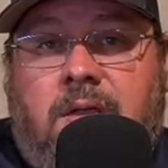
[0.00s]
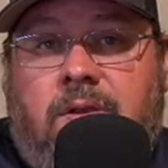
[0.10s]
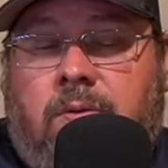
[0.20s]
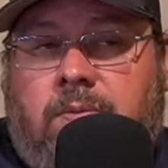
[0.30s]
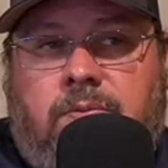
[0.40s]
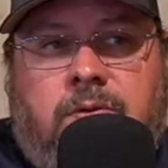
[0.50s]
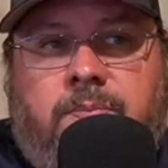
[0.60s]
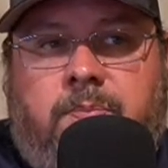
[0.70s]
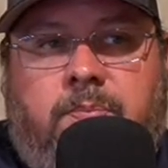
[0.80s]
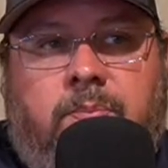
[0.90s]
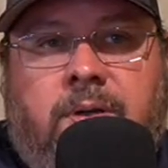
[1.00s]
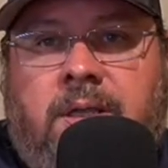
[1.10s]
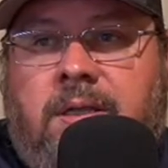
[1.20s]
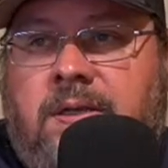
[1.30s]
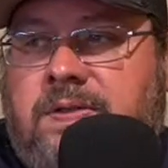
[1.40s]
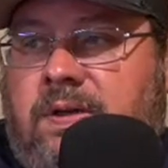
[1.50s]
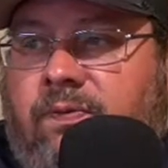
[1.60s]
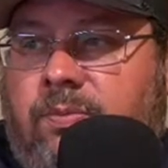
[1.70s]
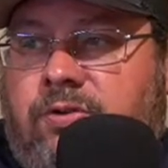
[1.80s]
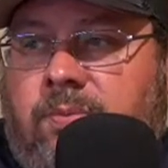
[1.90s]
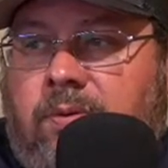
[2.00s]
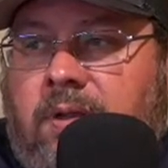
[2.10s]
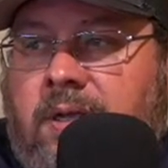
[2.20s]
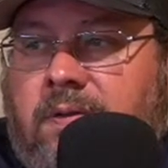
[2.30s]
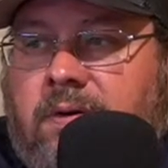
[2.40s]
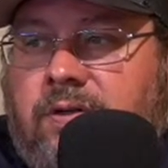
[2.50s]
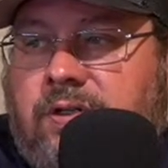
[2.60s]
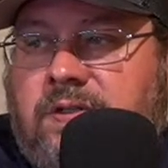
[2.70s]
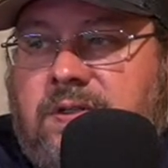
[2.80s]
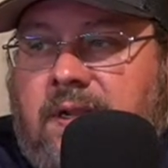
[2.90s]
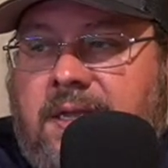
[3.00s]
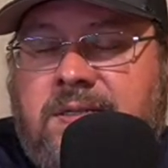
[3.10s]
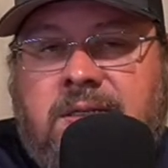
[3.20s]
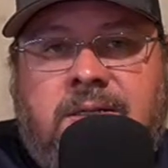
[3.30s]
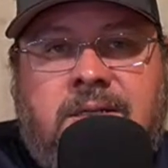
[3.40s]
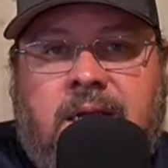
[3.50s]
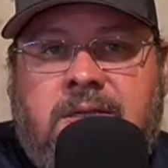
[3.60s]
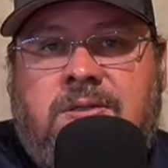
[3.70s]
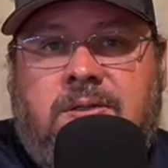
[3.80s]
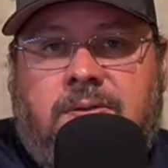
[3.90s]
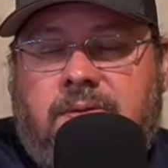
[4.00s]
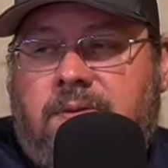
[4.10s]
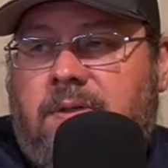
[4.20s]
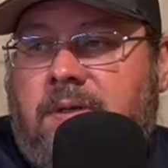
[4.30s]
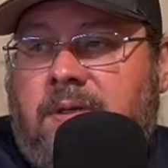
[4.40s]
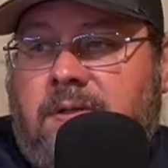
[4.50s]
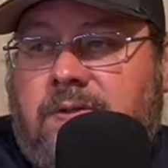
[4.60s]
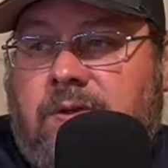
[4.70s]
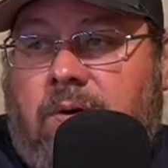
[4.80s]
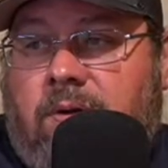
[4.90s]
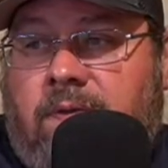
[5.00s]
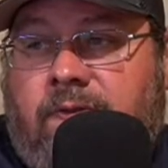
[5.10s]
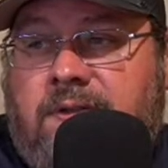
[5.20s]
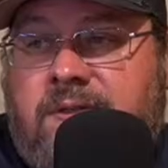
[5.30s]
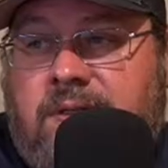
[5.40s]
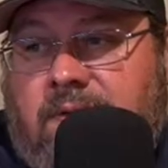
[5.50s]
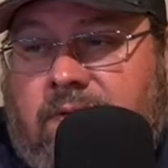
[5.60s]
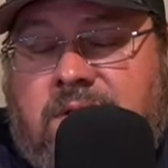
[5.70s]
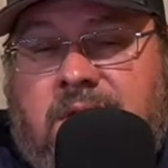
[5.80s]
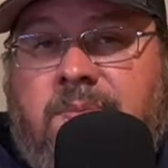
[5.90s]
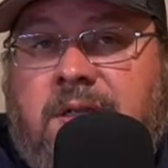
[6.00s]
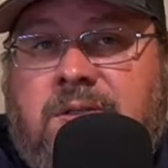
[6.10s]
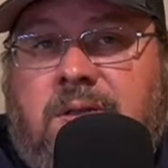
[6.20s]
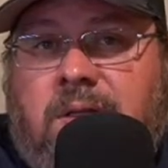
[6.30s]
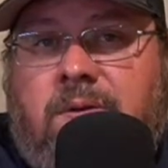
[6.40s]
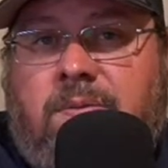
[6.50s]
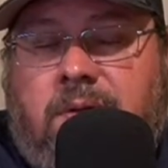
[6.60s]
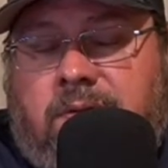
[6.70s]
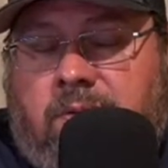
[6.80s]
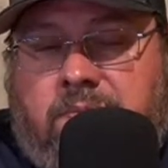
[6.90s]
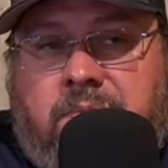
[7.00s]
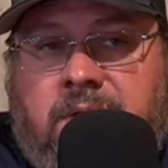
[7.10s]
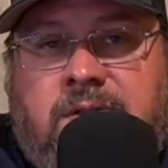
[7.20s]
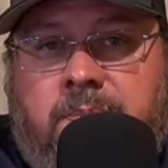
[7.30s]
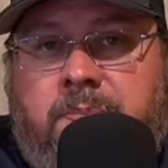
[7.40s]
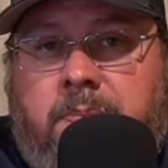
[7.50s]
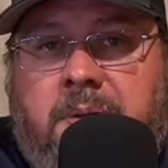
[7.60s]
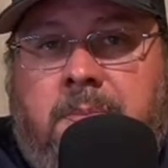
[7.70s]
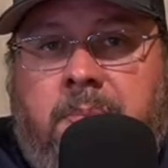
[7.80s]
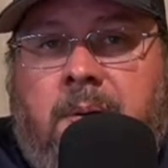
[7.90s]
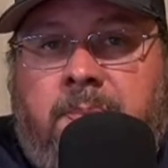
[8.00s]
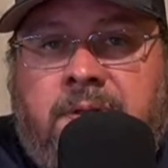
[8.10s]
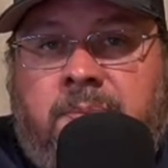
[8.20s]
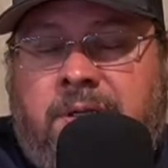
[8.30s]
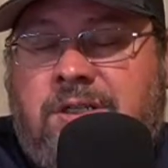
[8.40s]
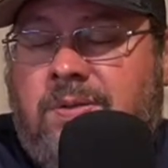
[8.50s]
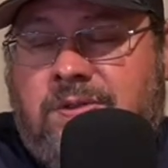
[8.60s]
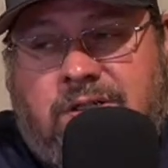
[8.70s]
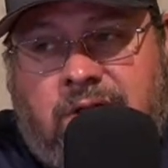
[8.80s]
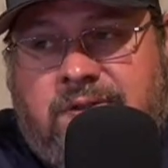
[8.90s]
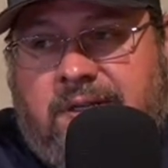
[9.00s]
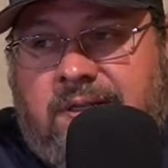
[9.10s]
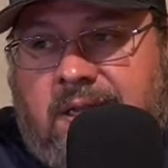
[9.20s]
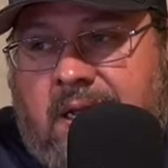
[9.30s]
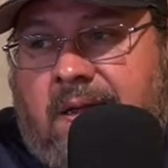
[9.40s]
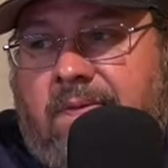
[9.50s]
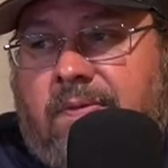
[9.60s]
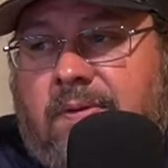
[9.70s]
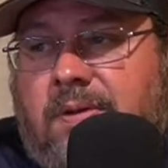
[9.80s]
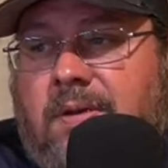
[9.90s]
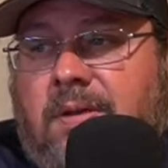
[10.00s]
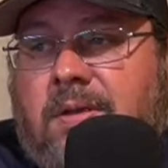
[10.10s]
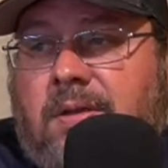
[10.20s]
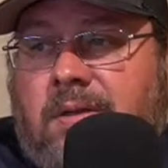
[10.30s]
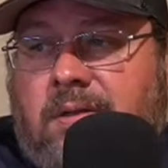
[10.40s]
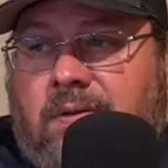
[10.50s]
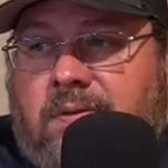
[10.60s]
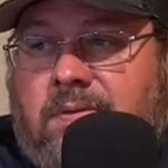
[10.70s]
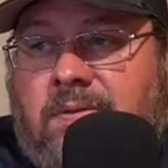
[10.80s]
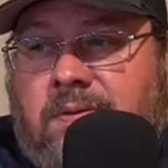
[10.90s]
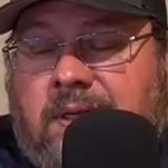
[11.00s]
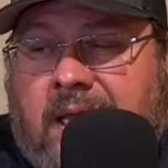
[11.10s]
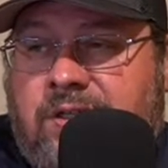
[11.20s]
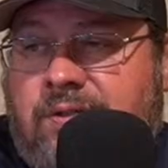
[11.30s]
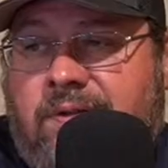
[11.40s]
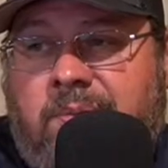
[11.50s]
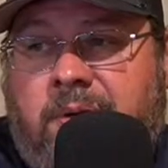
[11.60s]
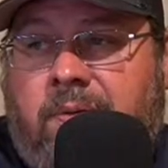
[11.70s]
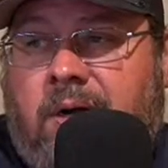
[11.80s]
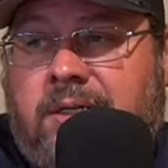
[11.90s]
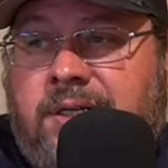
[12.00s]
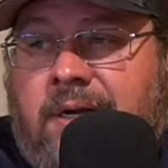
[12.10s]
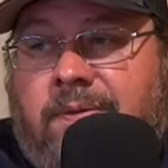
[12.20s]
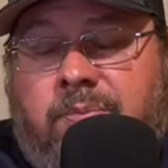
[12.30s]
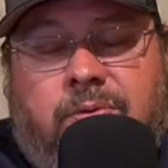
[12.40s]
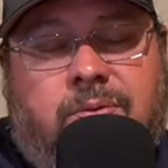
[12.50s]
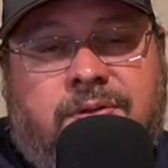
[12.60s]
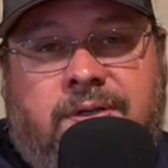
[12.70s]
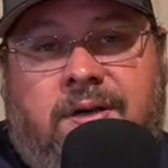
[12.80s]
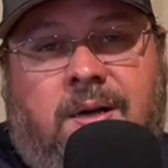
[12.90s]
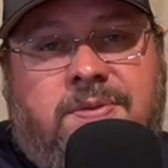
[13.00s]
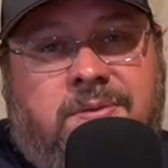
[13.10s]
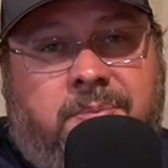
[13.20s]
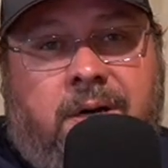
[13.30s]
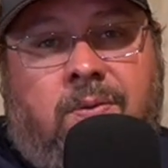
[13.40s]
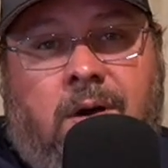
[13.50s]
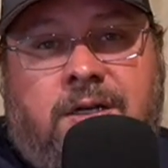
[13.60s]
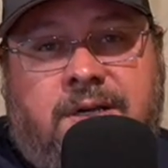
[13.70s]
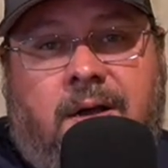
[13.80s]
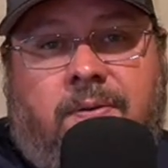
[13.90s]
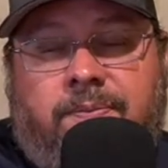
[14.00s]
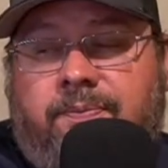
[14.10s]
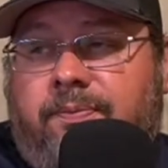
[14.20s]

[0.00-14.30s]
they're bringing kids up from AAA that are just slicing and dicing. So if this team gets gets a big bump in the pitching, which it looks like they have, National League better watch out. The Brewers and Cubs had better watch out.